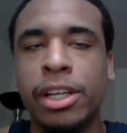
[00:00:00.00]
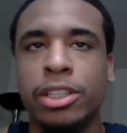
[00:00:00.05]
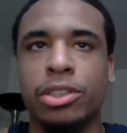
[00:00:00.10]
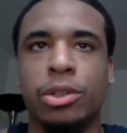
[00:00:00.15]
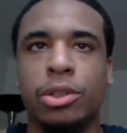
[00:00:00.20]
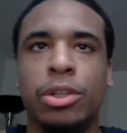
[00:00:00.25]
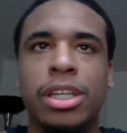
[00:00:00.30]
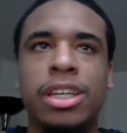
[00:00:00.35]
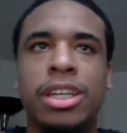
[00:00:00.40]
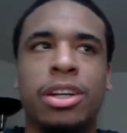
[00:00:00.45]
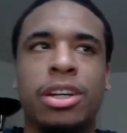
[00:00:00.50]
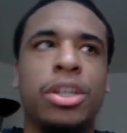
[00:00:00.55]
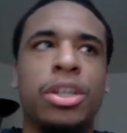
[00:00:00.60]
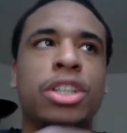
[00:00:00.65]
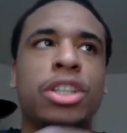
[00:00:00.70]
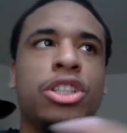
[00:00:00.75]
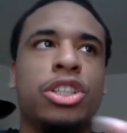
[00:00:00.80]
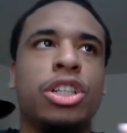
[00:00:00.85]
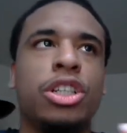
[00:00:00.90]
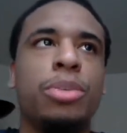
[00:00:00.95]
So, you know,
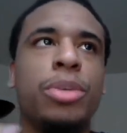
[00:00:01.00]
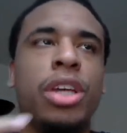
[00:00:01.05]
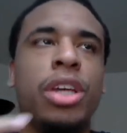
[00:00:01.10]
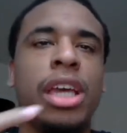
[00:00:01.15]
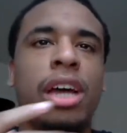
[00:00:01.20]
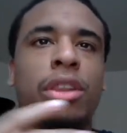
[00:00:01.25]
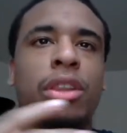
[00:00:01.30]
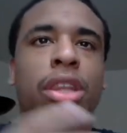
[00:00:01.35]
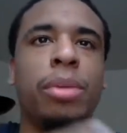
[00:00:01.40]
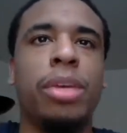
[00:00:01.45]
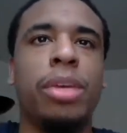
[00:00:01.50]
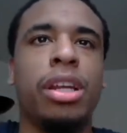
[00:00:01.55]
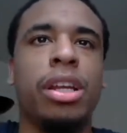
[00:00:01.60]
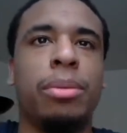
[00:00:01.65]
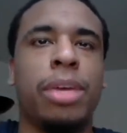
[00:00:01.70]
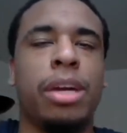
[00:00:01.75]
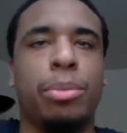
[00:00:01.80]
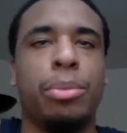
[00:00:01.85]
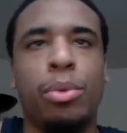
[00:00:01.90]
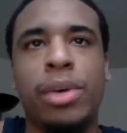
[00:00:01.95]
he should be unlimited
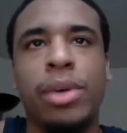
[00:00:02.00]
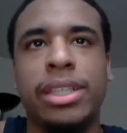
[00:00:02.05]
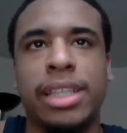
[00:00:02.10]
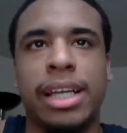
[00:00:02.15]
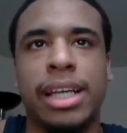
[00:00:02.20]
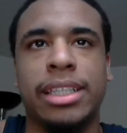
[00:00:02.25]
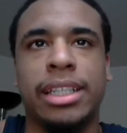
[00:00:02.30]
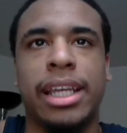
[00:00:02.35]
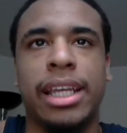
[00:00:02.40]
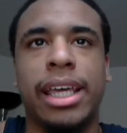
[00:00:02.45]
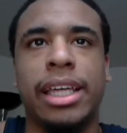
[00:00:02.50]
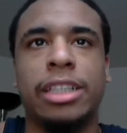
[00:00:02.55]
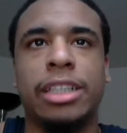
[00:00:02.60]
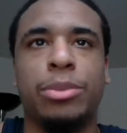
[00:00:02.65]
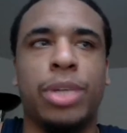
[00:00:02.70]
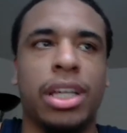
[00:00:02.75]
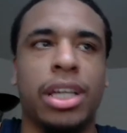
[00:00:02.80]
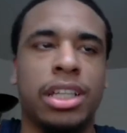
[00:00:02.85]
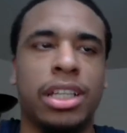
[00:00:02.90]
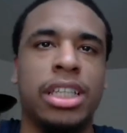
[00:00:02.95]
amount of points as it is.
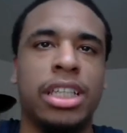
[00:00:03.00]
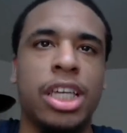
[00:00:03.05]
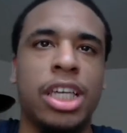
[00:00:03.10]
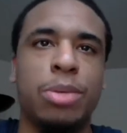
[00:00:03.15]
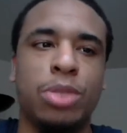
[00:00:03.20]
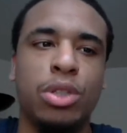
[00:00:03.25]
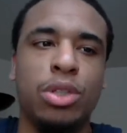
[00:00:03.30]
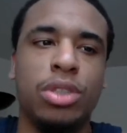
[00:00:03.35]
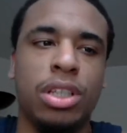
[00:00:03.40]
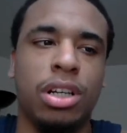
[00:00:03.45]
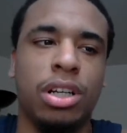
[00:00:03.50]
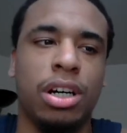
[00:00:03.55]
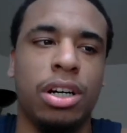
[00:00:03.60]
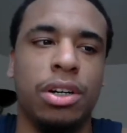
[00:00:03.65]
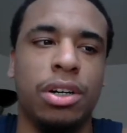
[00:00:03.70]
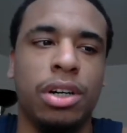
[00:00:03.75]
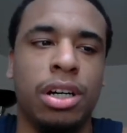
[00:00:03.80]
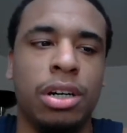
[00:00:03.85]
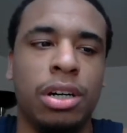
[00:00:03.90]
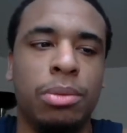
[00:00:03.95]
Because he keeps using
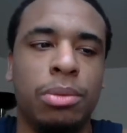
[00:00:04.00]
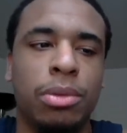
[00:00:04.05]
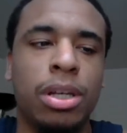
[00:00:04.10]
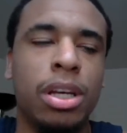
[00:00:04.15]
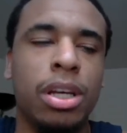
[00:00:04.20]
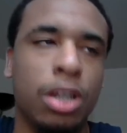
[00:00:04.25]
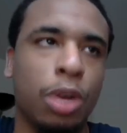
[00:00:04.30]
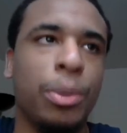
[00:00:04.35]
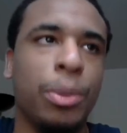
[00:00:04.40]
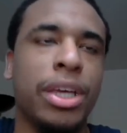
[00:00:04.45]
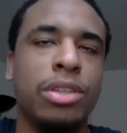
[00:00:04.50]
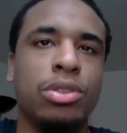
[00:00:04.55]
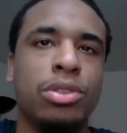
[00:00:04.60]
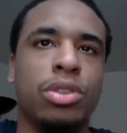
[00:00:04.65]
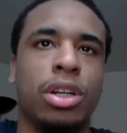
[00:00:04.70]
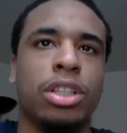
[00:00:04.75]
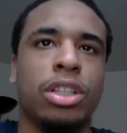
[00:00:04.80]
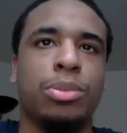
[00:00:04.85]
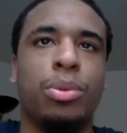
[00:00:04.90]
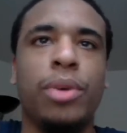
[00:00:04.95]
all, Nomi keeps
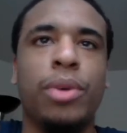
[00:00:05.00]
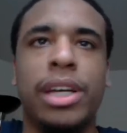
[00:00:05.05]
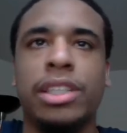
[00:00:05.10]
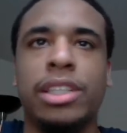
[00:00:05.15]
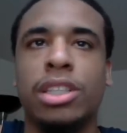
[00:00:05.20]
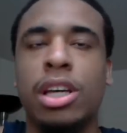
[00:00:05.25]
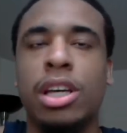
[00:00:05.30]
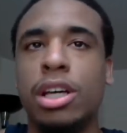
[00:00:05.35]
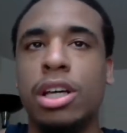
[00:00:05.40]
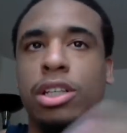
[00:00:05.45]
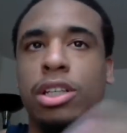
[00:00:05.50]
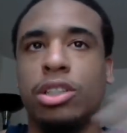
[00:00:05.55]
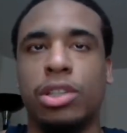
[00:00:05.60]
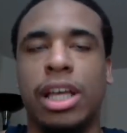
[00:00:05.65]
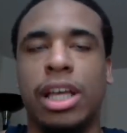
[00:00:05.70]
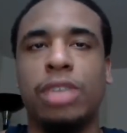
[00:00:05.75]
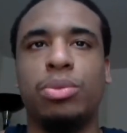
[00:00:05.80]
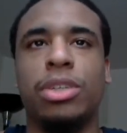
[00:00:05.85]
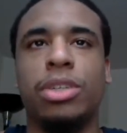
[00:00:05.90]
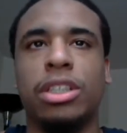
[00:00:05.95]
using all his points. So
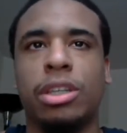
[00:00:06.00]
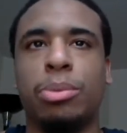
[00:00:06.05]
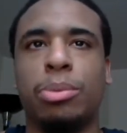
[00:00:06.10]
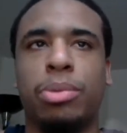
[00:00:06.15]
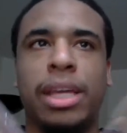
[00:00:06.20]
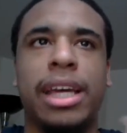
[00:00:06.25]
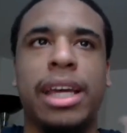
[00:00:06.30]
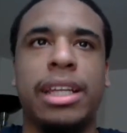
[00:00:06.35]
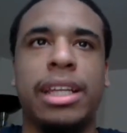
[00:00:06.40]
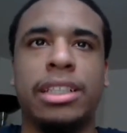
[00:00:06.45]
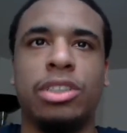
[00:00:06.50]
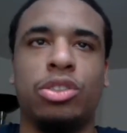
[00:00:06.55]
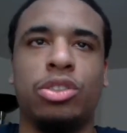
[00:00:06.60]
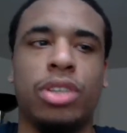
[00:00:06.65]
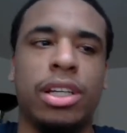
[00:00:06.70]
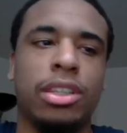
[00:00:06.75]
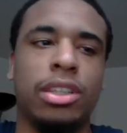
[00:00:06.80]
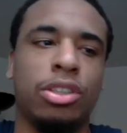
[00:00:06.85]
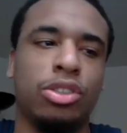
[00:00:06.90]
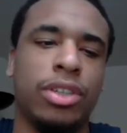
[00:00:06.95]
that's what the plan is
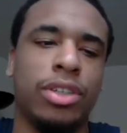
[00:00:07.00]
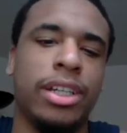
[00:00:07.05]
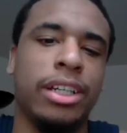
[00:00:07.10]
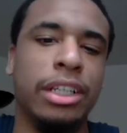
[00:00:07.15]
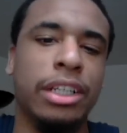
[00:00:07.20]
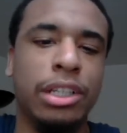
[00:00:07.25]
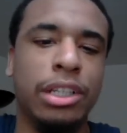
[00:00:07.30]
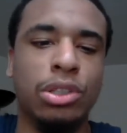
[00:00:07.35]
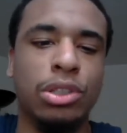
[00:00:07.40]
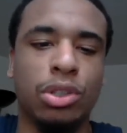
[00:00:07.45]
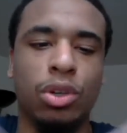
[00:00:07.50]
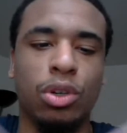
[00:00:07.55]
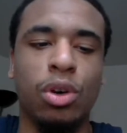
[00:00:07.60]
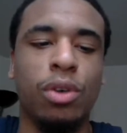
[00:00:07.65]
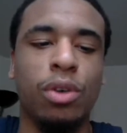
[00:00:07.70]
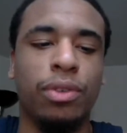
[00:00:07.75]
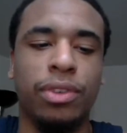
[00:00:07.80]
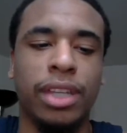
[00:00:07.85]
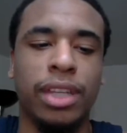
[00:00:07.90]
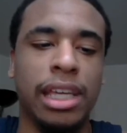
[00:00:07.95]
they're trying to do. So
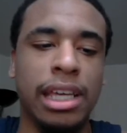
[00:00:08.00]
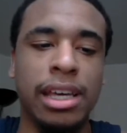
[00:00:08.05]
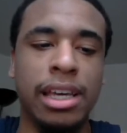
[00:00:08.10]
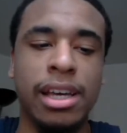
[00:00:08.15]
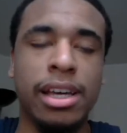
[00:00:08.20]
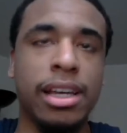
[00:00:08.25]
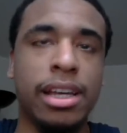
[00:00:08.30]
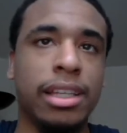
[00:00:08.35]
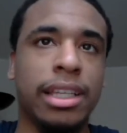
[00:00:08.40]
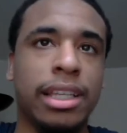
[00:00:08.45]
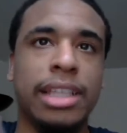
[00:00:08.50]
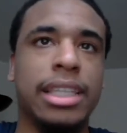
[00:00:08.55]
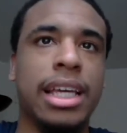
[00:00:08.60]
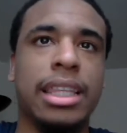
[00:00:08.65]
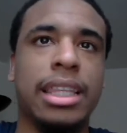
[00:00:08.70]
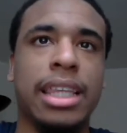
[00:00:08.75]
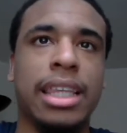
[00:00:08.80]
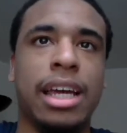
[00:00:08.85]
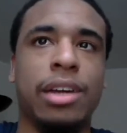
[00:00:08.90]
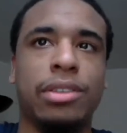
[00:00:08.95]
hopefully they
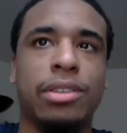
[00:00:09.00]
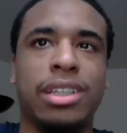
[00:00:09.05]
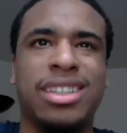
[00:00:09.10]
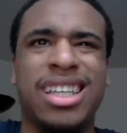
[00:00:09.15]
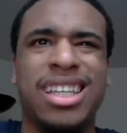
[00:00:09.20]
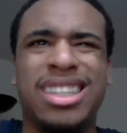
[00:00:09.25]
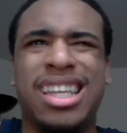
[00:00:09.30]
take that out.